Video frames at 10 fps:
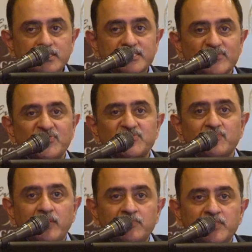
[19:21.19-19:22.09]
She
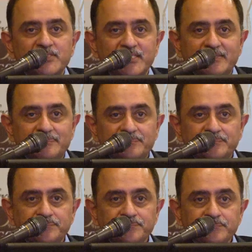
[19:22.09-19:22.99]
suffers from amnesia.
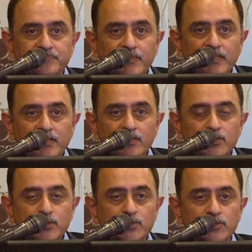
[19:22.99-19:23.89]

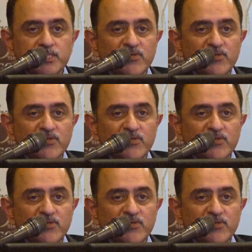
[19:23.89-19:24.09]
So